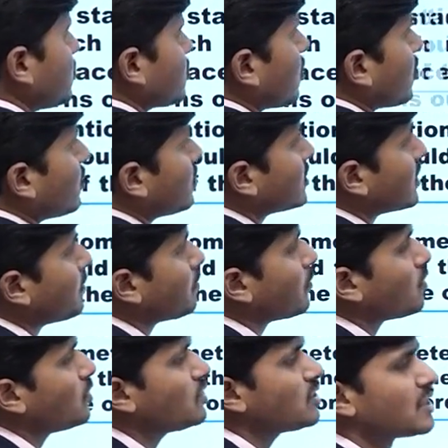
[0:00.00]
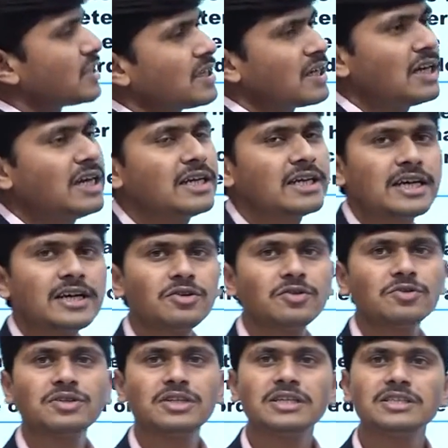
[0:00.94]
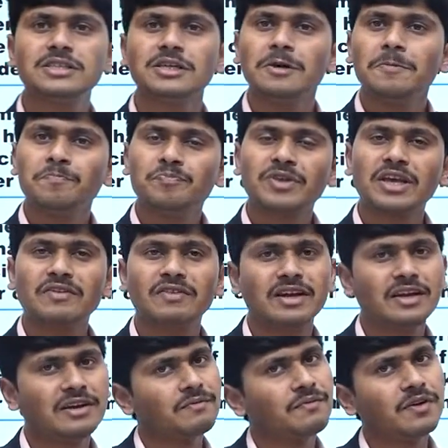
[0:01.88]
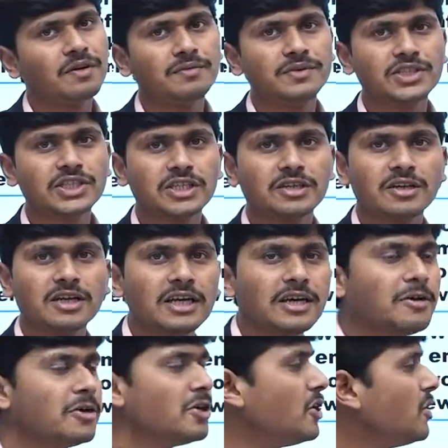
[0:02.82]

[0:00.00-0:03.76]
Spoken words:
solve some question related to this given information. Clear?